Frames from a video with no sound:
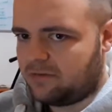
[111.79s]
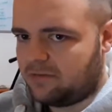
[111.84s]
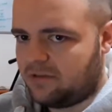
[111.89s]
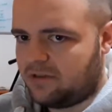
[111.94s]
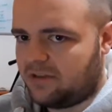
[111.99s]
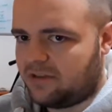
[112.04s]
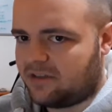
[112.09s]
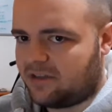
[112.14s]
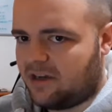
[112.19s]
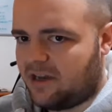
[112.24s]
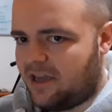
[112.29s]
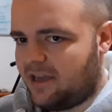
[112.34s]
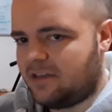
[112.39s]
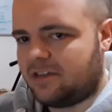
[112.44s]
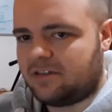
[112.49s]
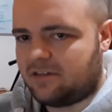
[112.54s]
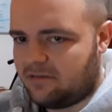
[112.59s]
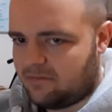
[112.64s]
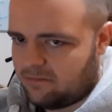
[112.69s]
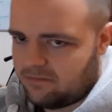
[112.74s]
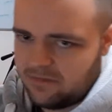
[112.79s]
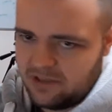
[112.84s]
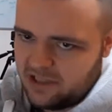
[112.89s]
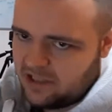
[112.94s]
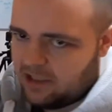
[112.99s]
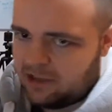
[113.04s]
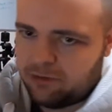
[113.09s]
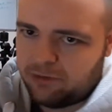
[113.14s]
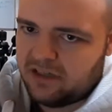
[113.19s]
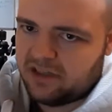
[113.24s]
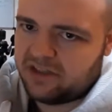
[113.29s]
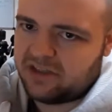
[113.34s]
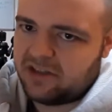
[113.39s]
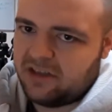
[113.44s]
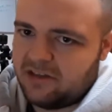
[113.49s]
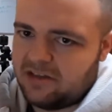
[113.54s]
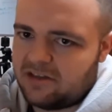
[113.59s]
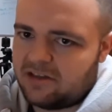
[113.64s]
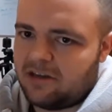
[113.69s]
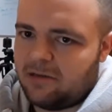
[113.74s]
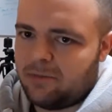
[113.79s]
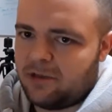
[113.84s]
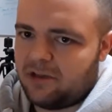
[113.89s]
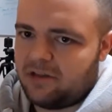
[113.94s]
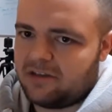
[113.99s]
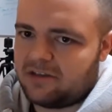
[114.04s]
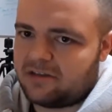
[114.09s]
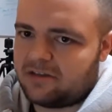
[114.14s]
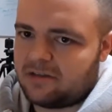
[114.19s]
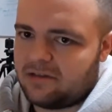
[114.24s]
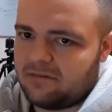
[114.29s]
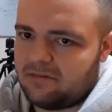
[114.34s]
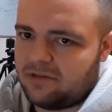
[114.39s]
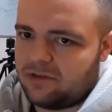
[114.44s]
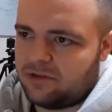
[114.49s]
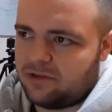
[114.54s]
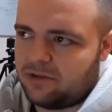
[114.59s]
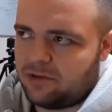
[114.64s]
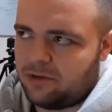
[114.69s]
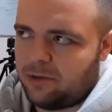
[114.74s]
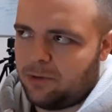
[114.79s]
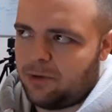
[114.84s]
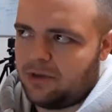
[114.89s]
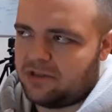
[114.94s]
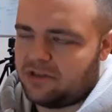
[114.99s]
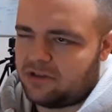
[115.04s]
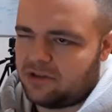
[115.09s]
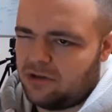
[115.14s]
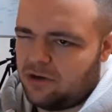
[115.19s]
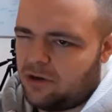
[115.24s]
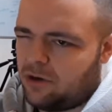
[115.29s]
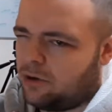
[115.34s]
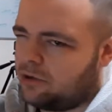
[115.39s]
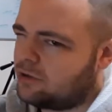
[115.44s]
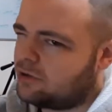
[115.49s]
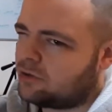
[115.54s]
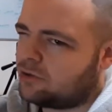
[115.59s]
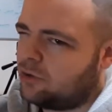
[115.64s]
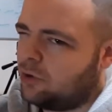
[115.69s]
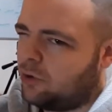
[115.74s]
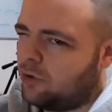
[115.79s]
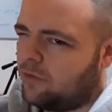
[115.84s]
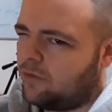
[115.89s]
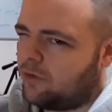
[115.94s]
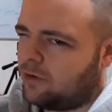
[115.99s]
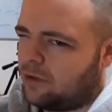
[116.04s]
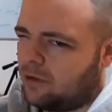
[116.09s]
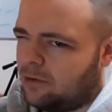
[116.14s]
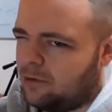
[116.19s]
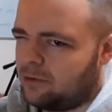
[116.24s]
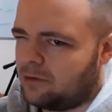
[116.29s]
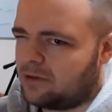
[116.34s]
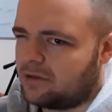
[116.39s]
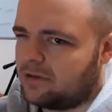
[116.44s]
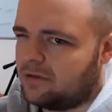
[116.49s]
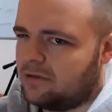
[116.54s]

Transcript: It is a net decrease in stimulus, so it's not overload.